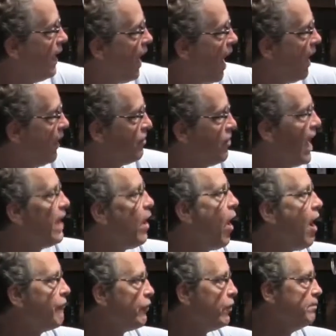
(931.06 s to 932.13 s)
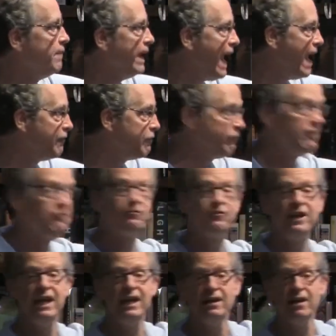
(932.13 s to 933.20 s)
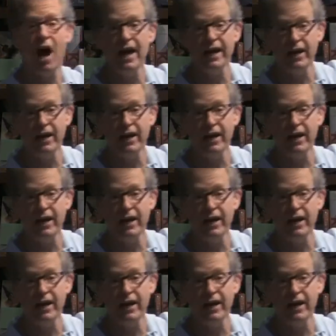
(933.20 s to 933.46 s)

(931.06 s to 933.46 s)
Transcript: they offered me a 15-night